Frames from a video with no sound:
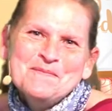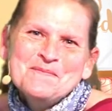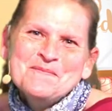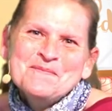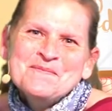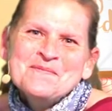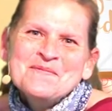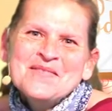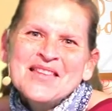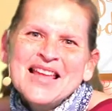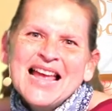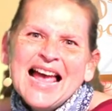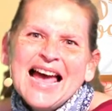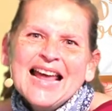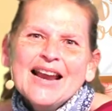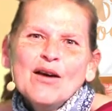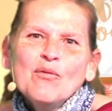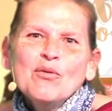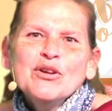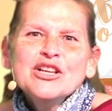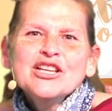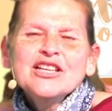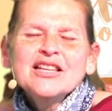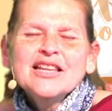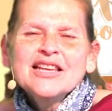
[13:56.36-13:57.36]
And I want to
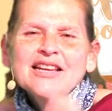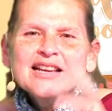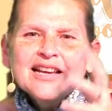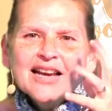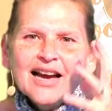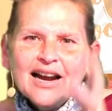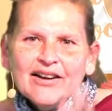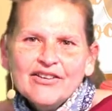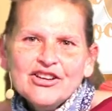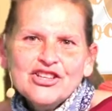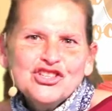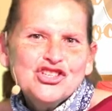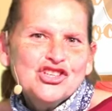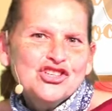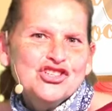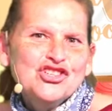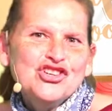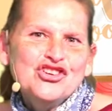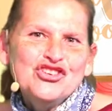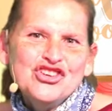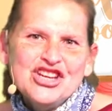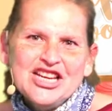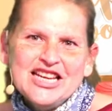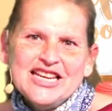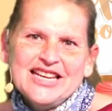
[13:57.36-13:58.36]
encourage you to read
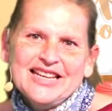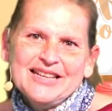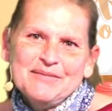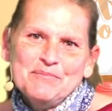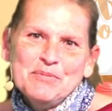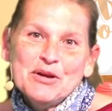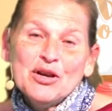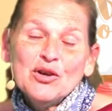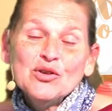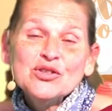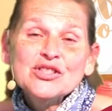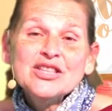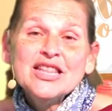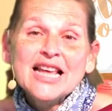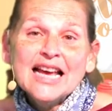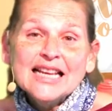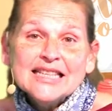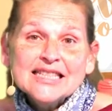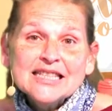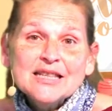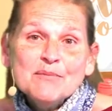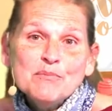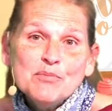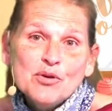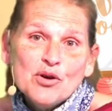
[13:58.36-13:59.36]
it because that's the
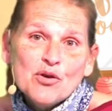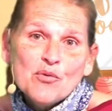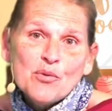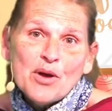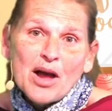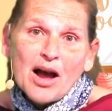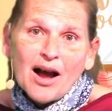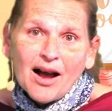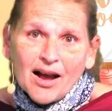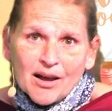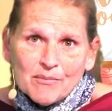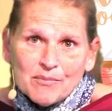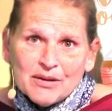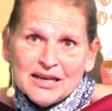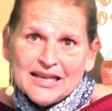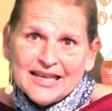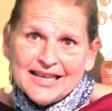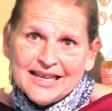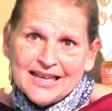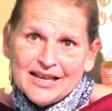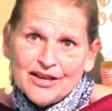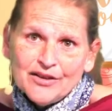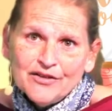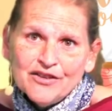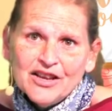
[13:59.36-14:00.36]
book where I believe
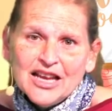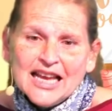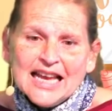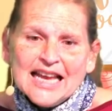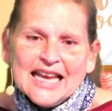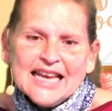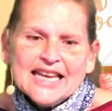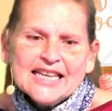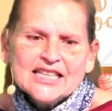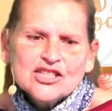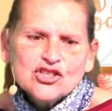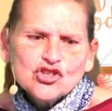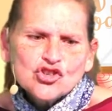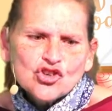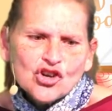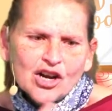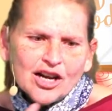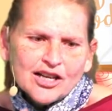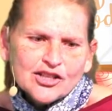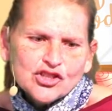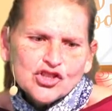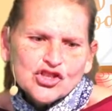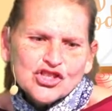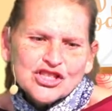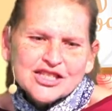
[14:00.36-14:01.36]
he's trying to
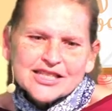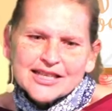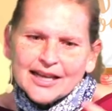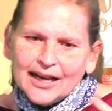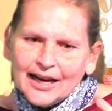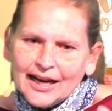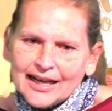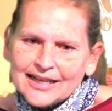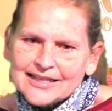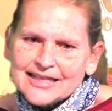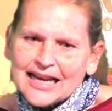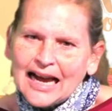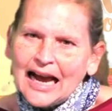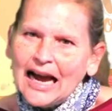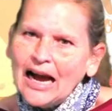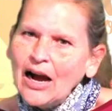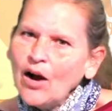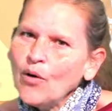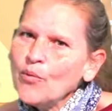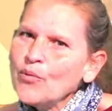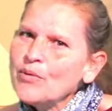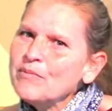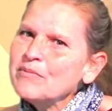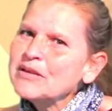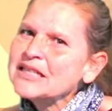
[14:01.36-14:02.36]
tell us how we
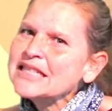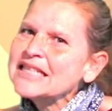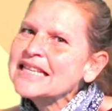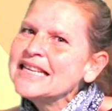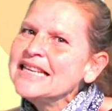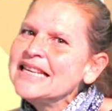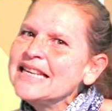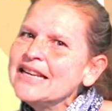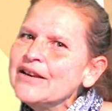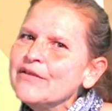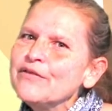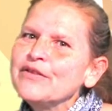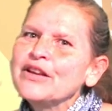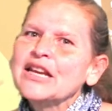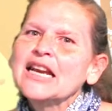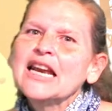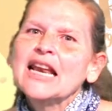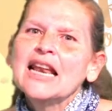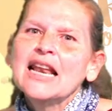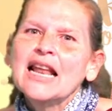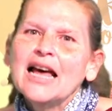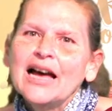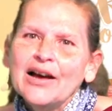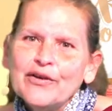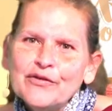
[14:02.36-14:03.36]
must live in
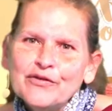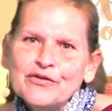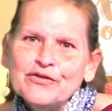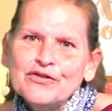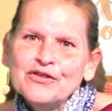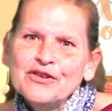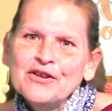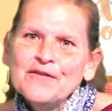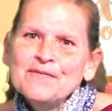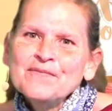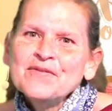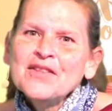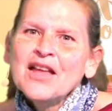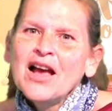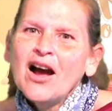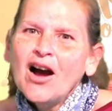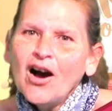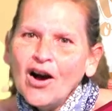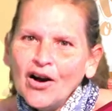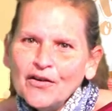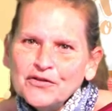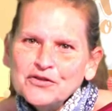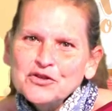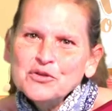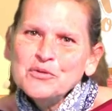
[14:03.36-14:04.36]
love after
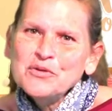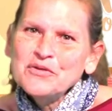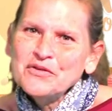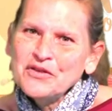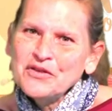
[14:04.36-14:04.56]
we've given our